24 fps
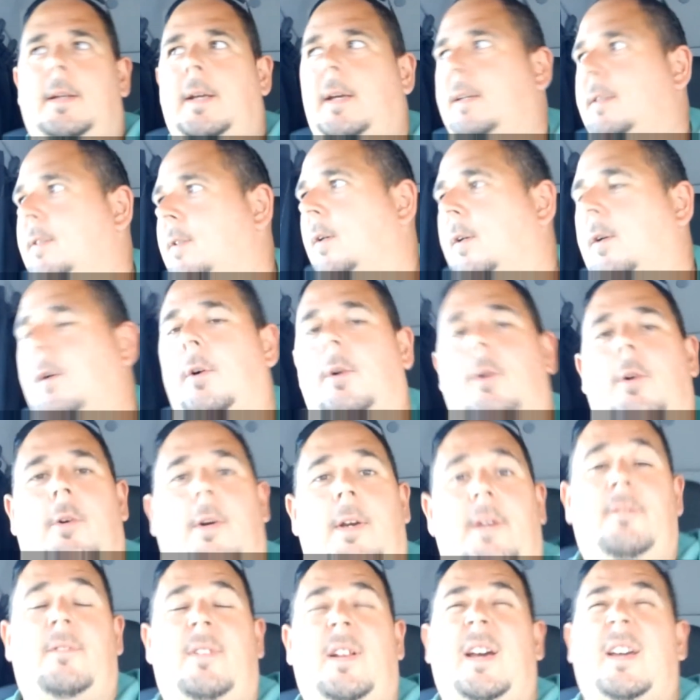so I called
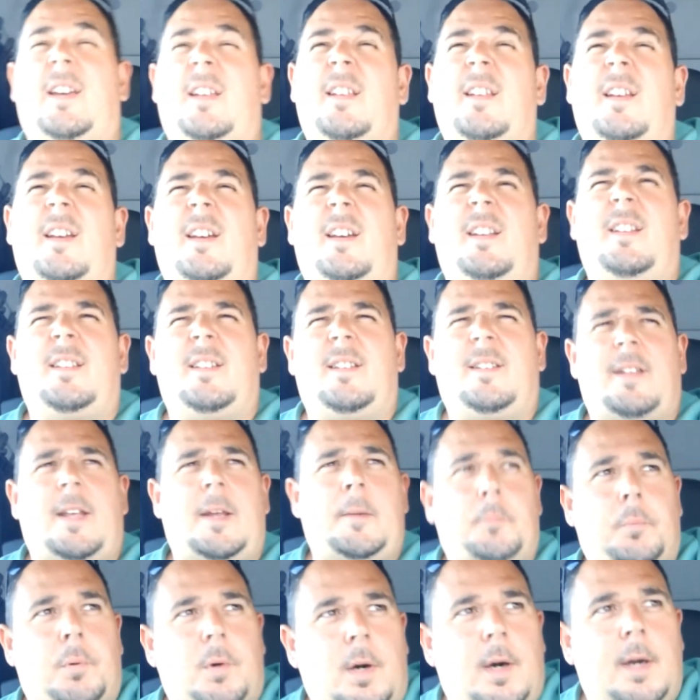Green Flag, and they
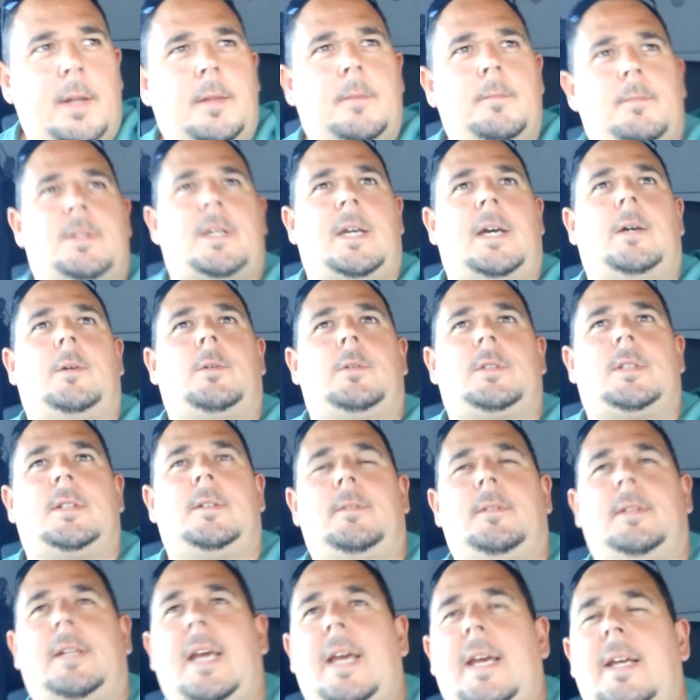pride themselves
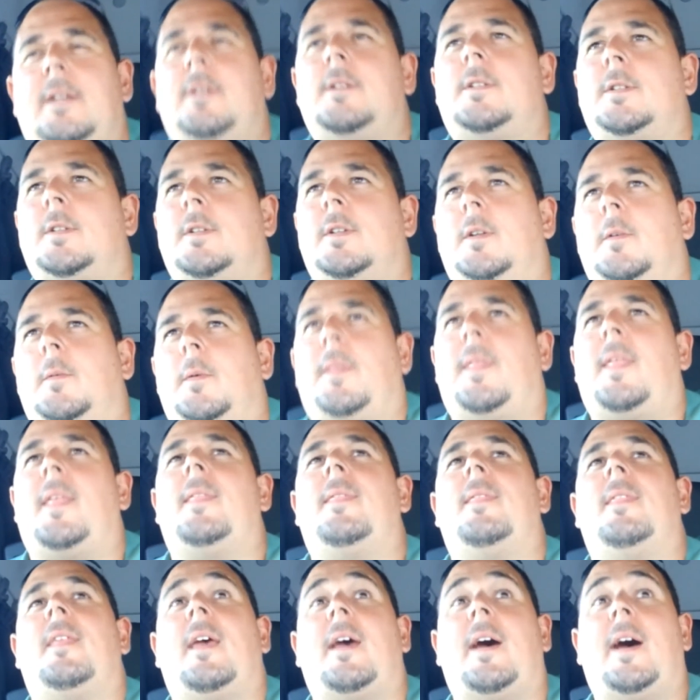in getting to you
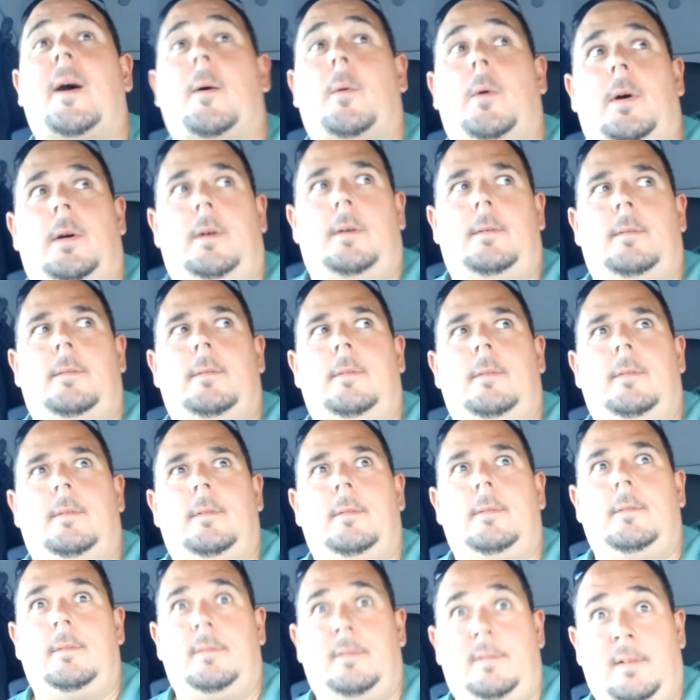within the hour.
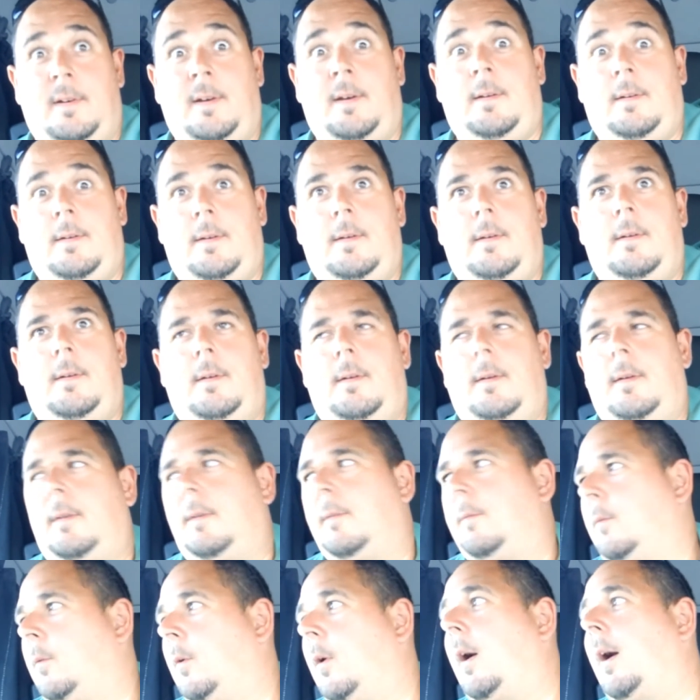Yeah,
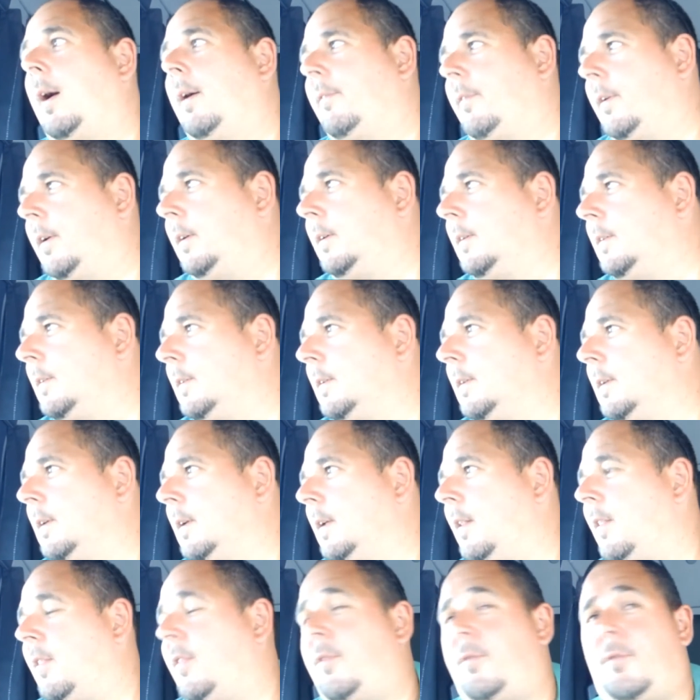whatever.
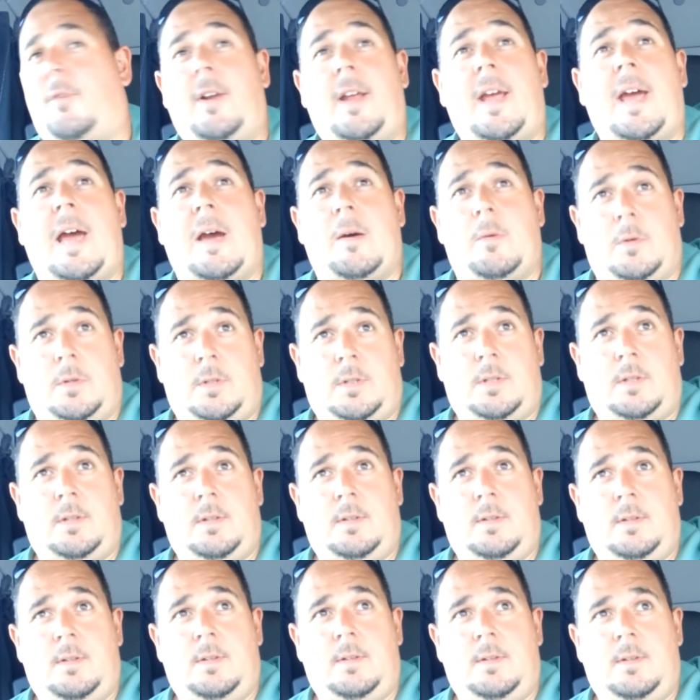3 hours
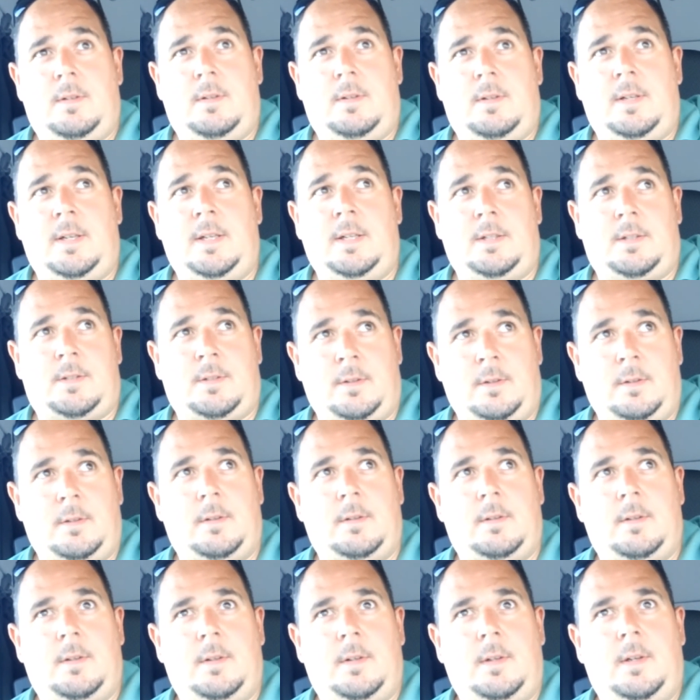it took.
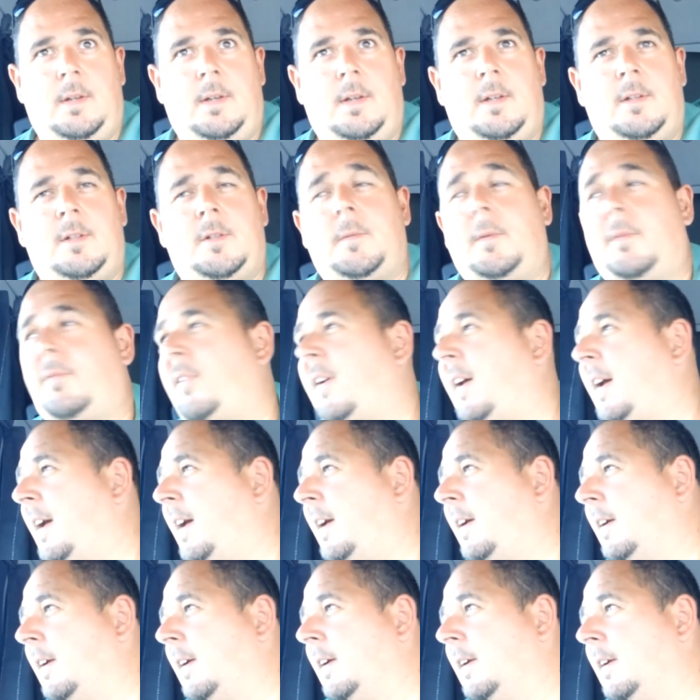To be fair,
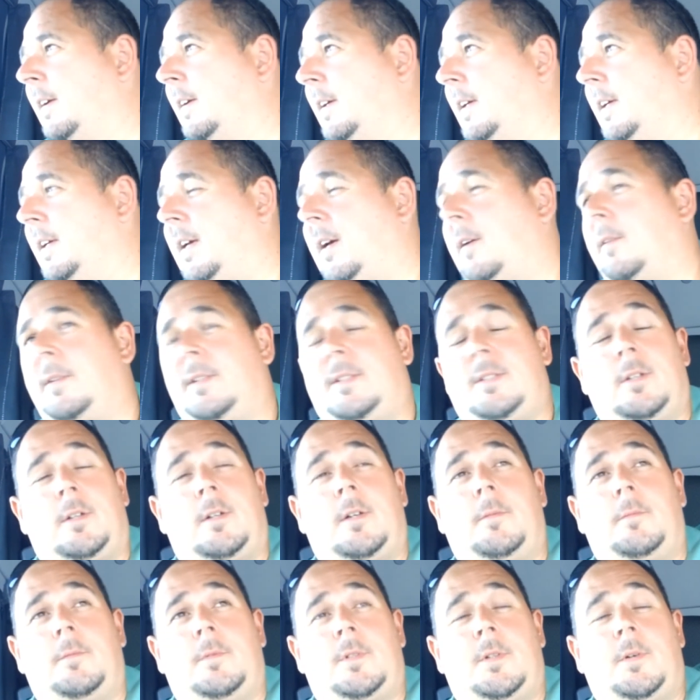it only took
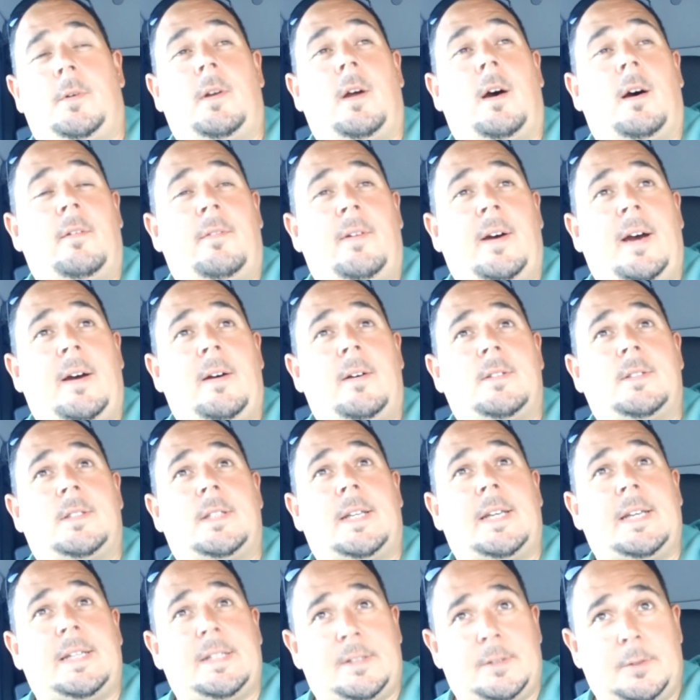them 2.5 hours to
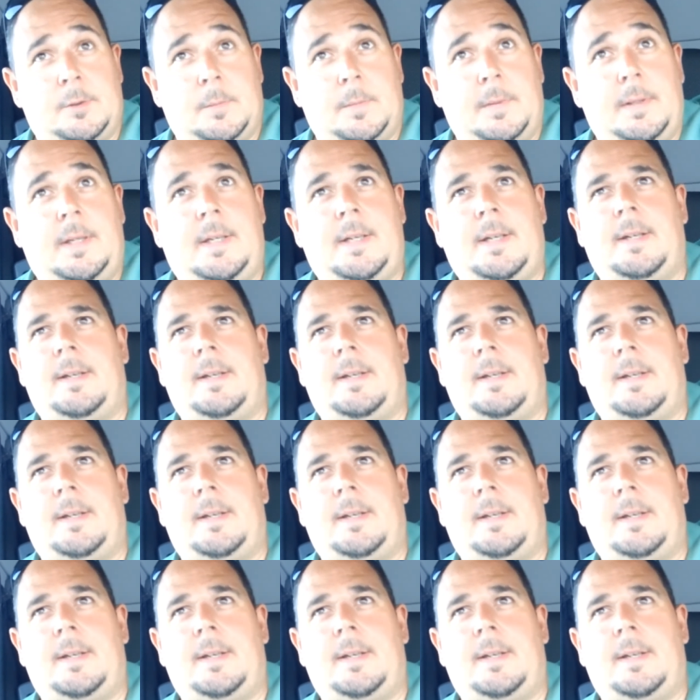get to me.